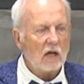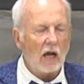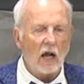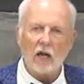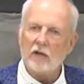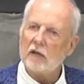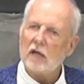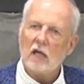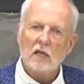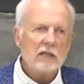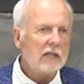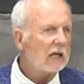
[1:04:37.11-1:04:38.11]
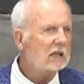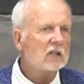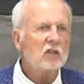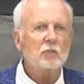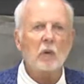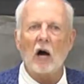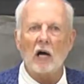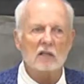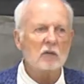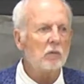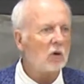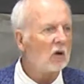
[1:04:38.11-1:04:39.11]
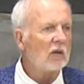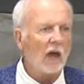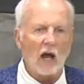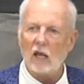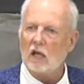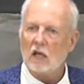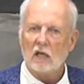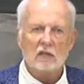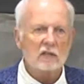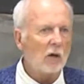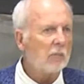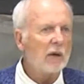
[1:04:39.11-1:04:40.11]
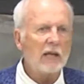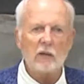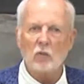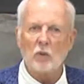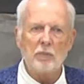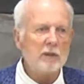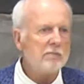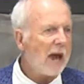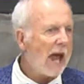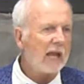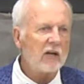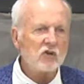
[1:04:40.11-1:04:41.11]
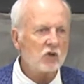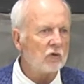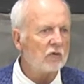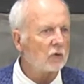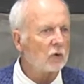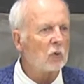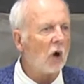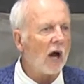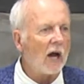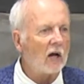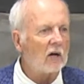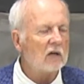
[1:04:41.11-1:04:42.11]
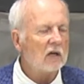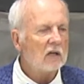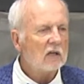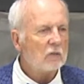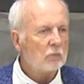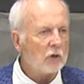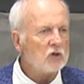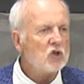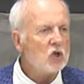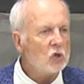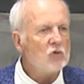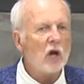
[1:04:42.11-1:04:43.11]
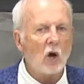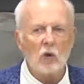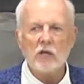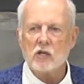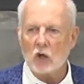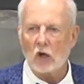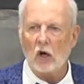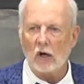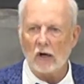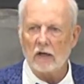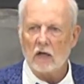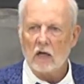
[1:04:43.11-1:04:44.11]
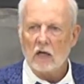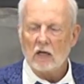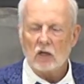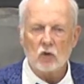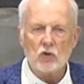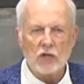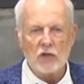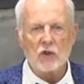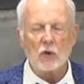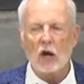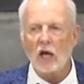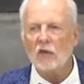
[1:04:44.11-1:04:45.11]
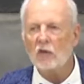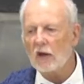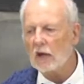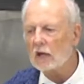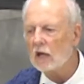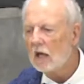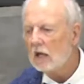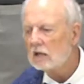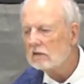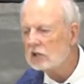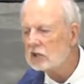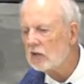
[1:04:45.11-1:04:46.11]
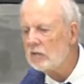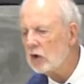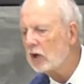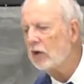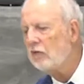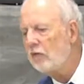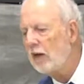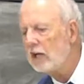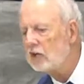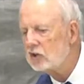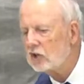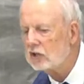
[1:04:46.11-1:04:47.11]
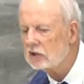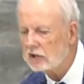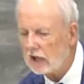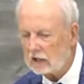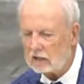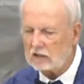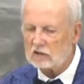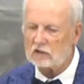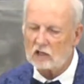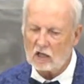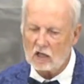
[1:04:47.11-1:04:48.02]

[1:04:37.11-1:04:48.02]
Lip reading: And yes, it's possible that somebody will be mad at you for a while, but you know in your heart you did the right thing. Let's see if you can finish this sentence.